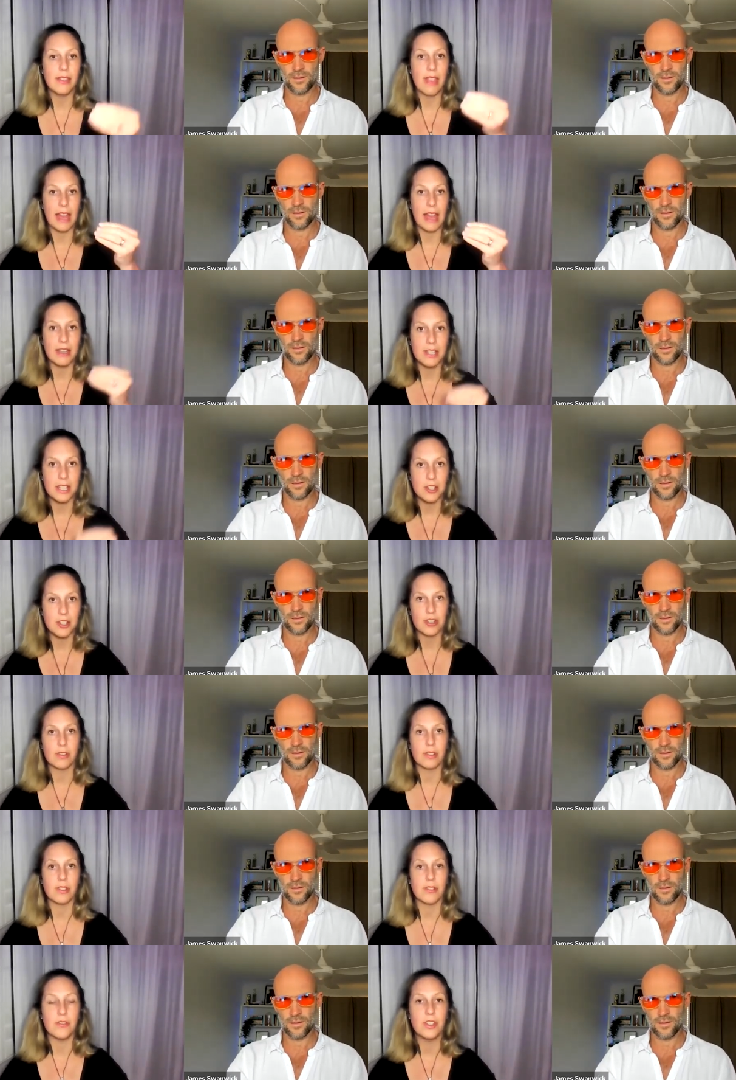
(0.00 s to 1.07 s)
Speaker 1: that additional
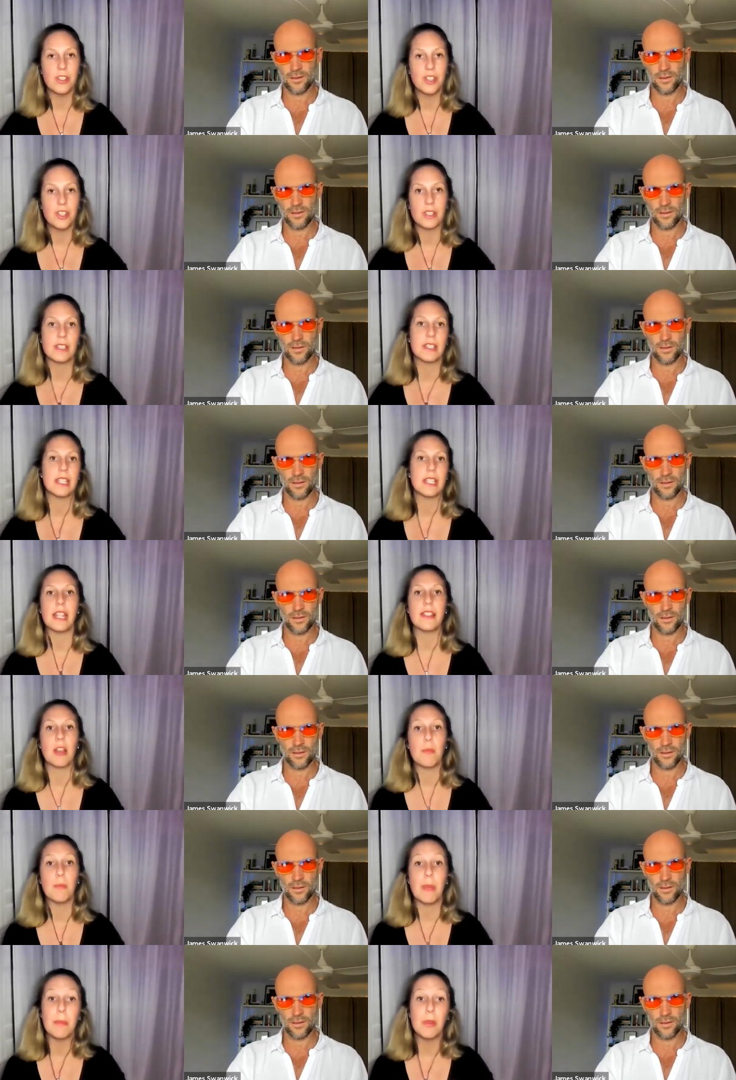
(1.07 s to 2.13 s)
deficiency
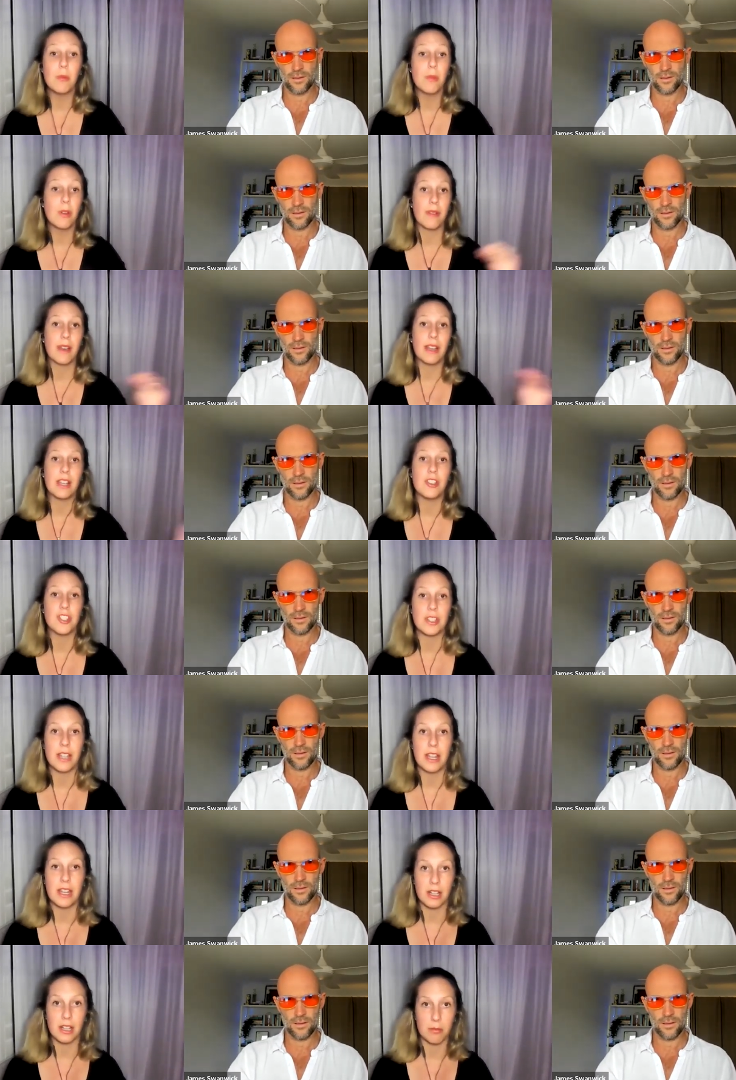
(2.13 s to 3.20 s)
that maybe we're already
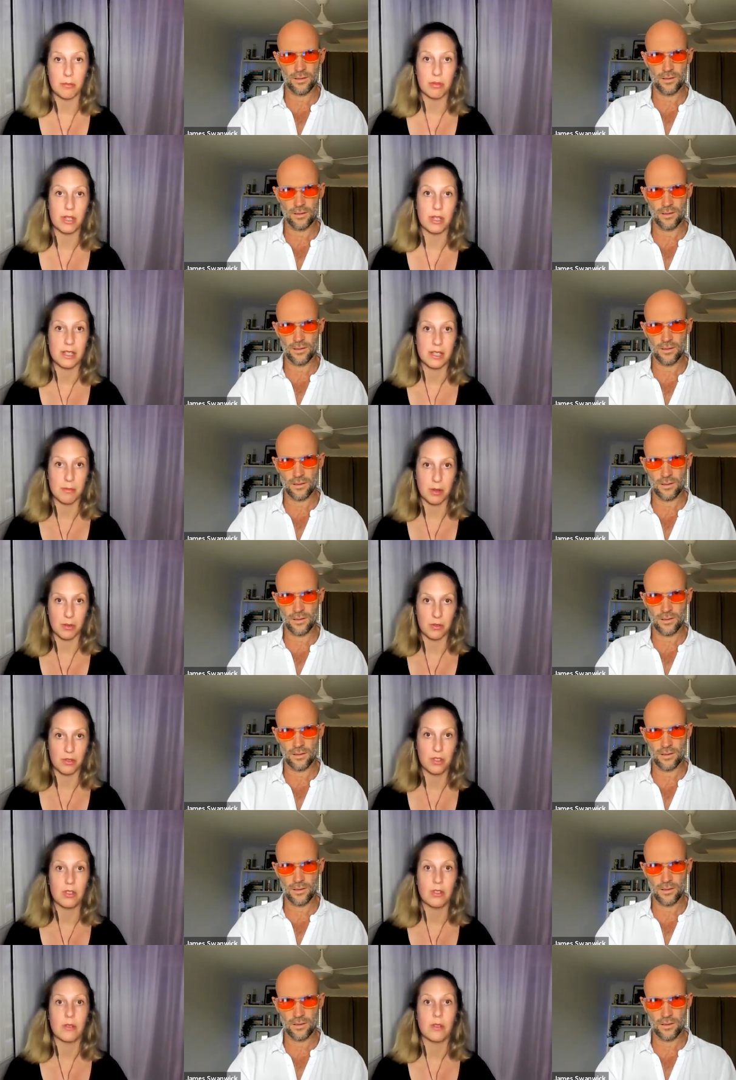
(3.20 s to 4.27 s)
genetically predisposed
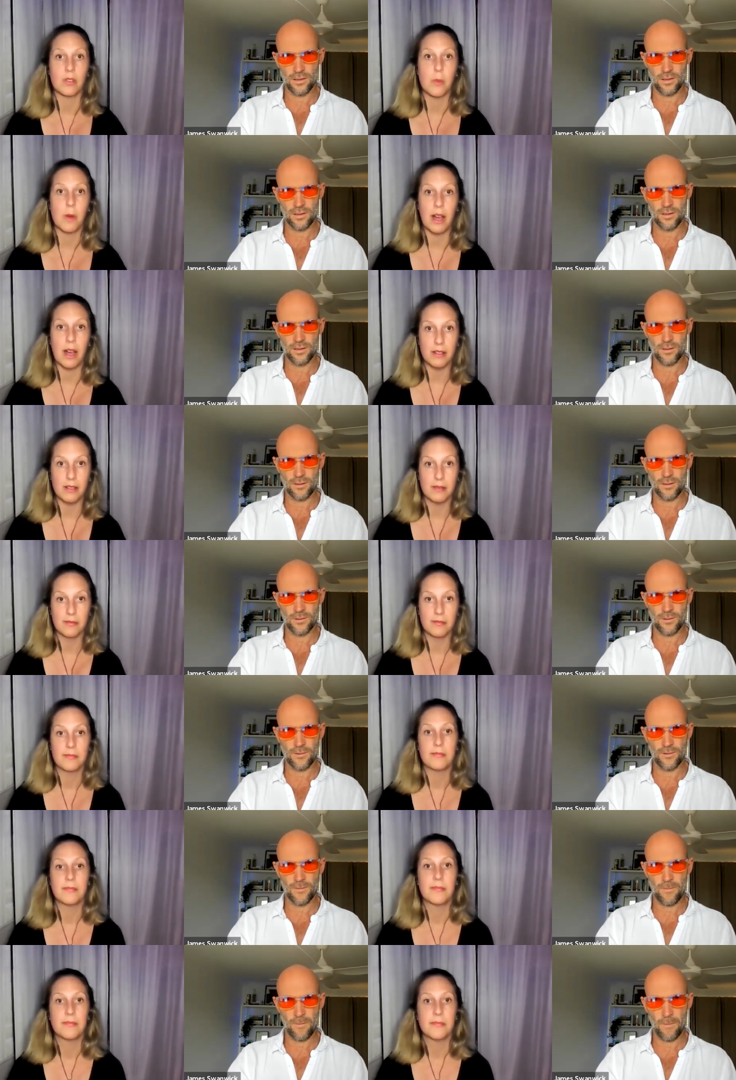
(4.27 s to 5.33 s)
to as well.
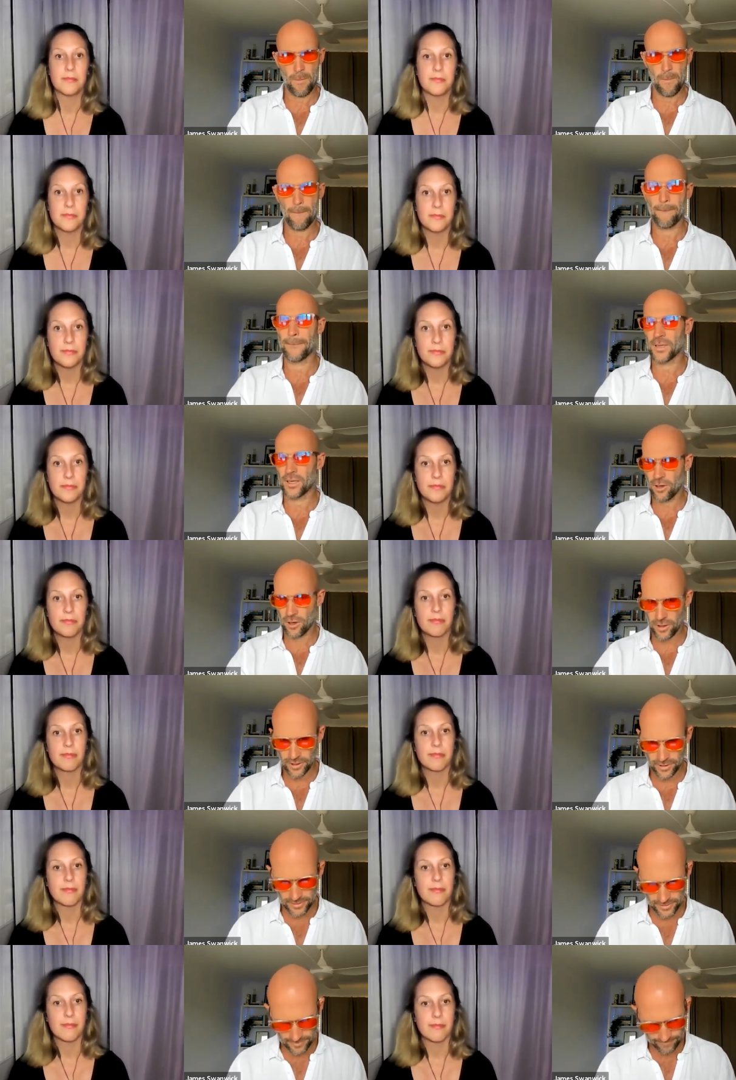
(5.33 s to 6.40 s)
Speaker 2: Got it.
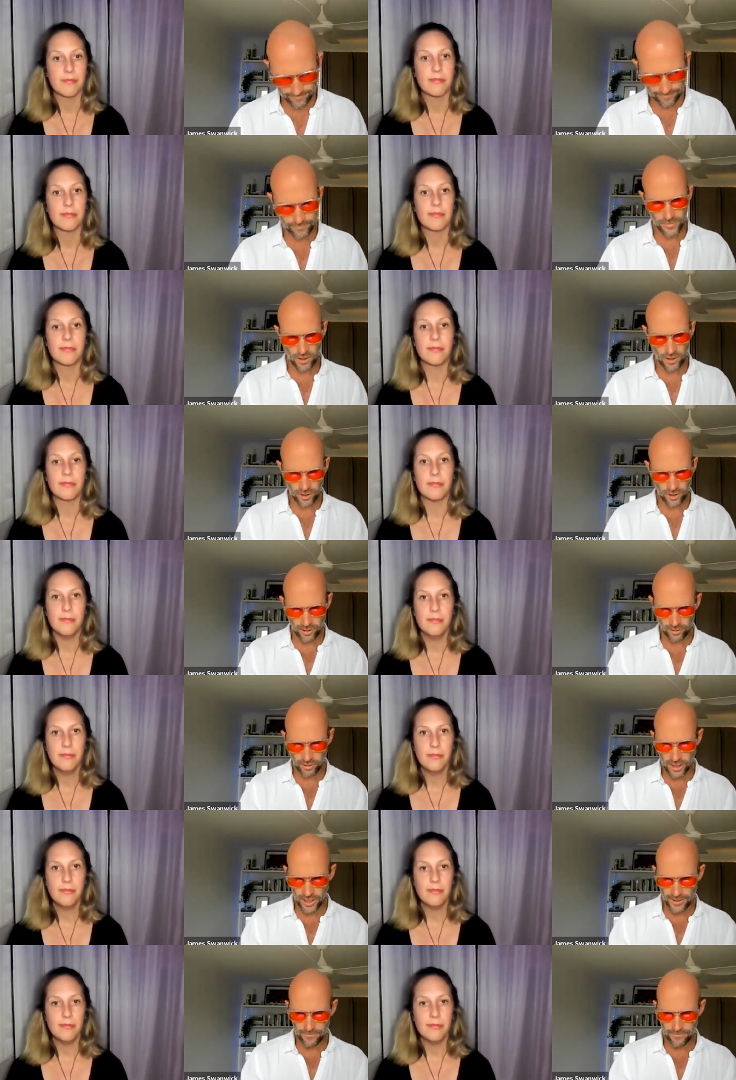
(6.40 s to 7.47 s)
Got it.
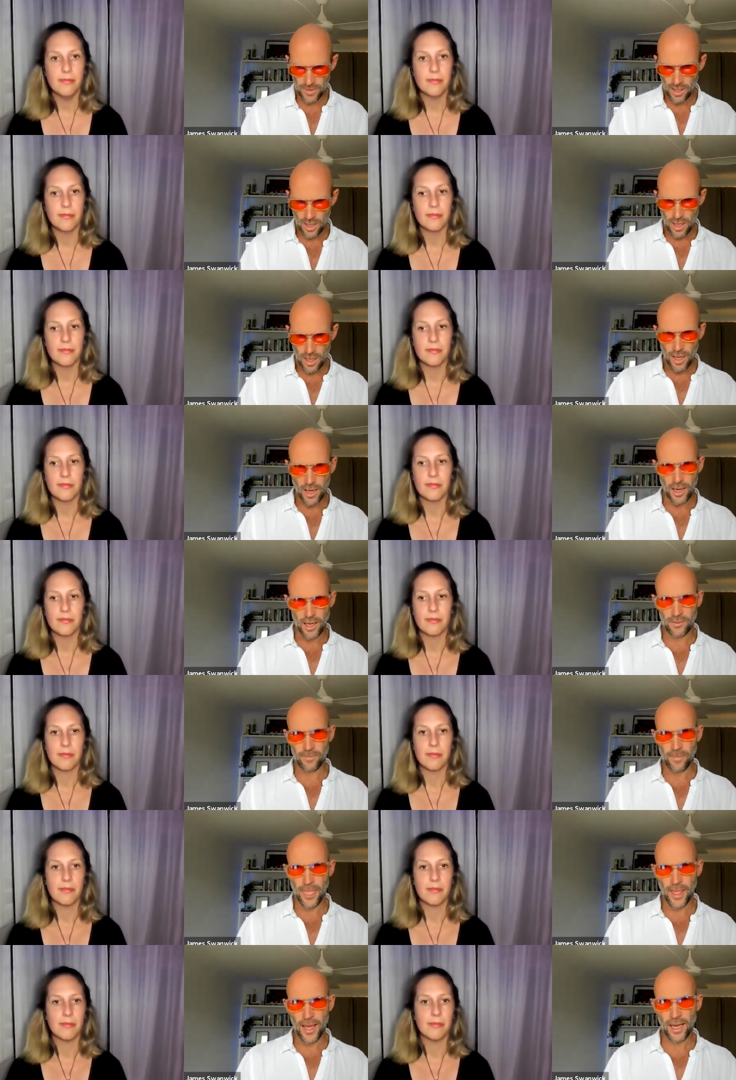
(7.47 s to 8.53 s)
Okay.
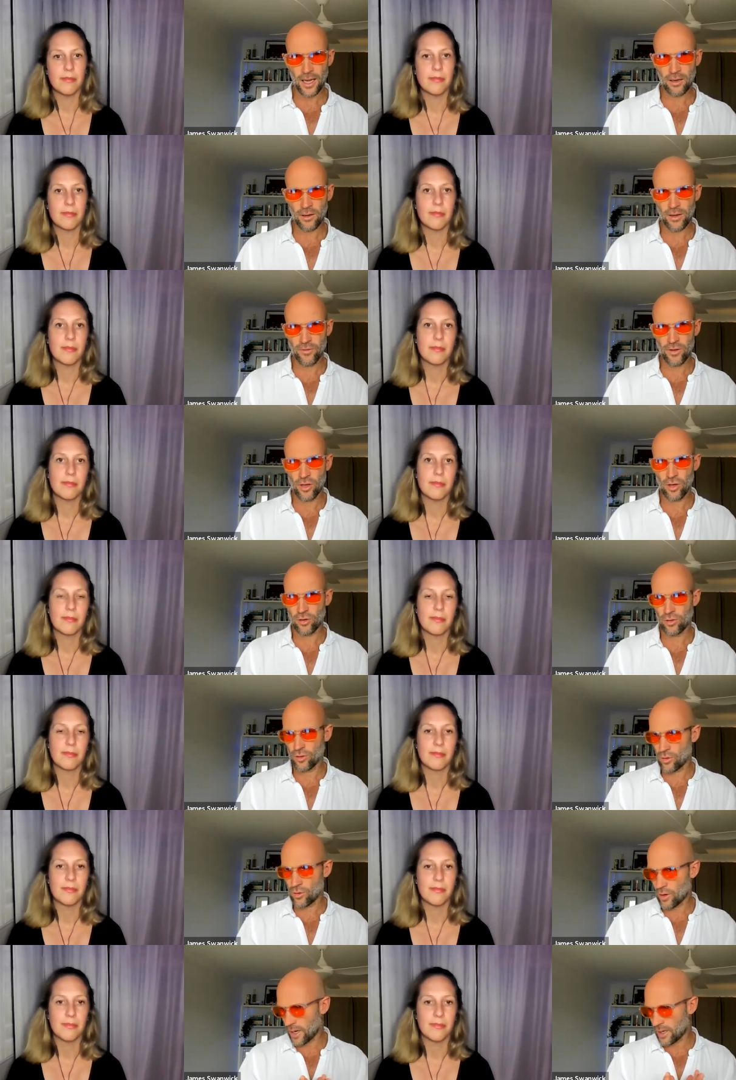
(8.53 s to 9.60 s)
Um, how have
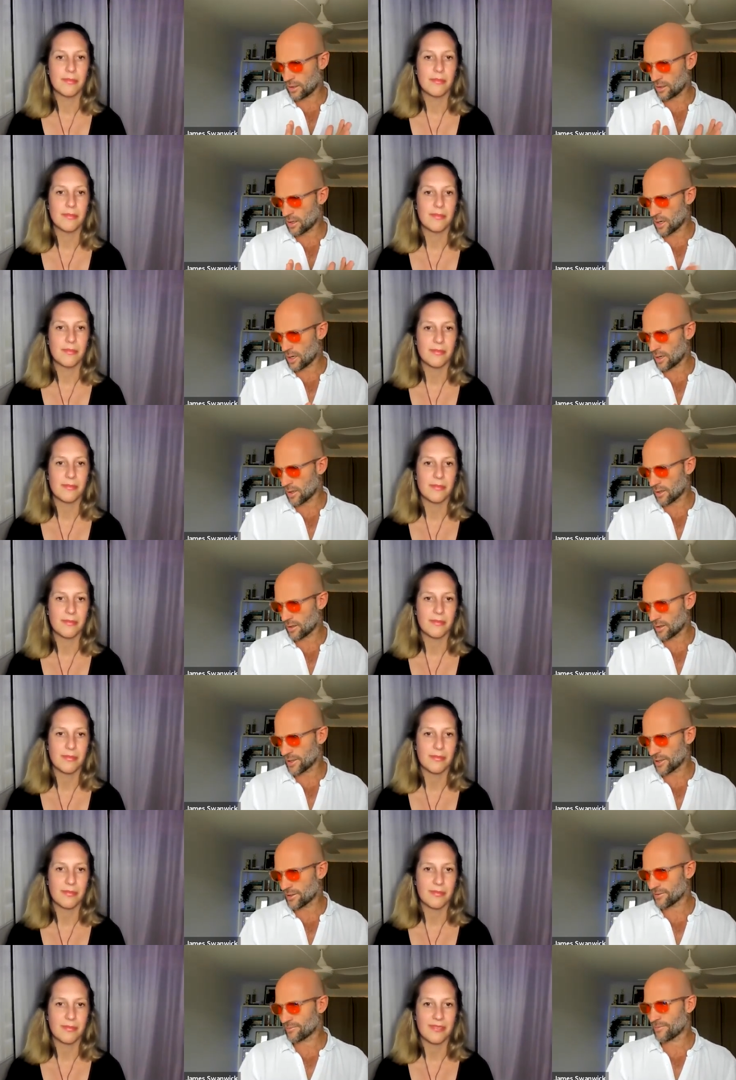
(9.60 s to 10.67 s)
you and
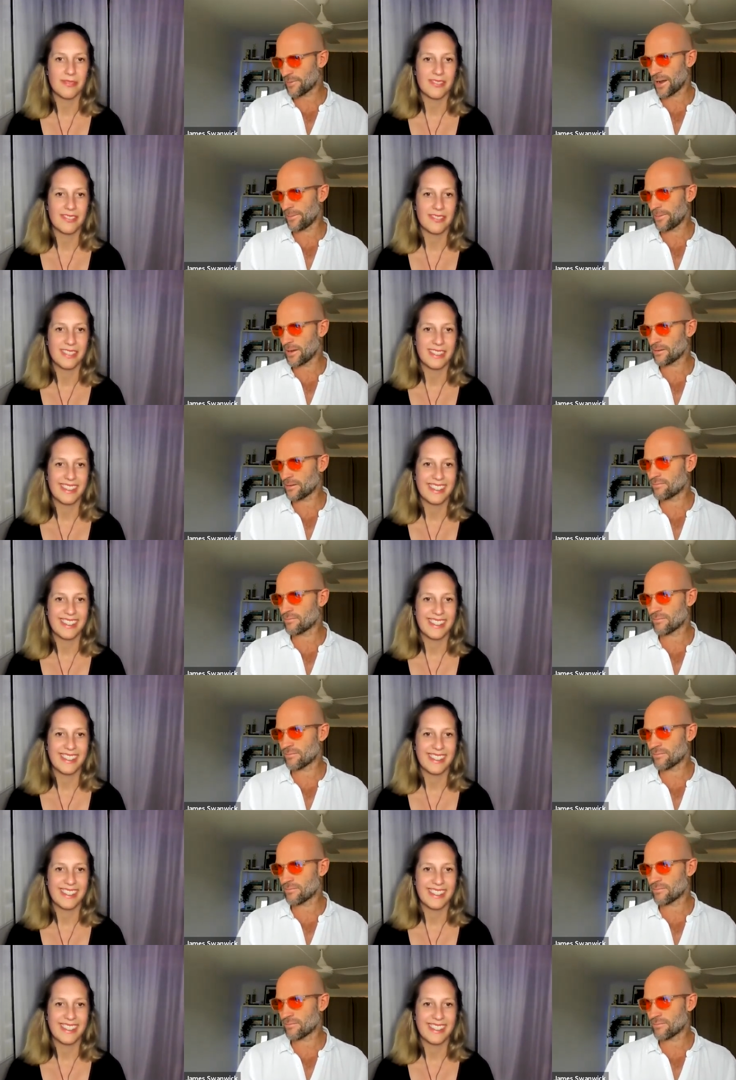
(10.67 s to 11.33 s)
uh, maybe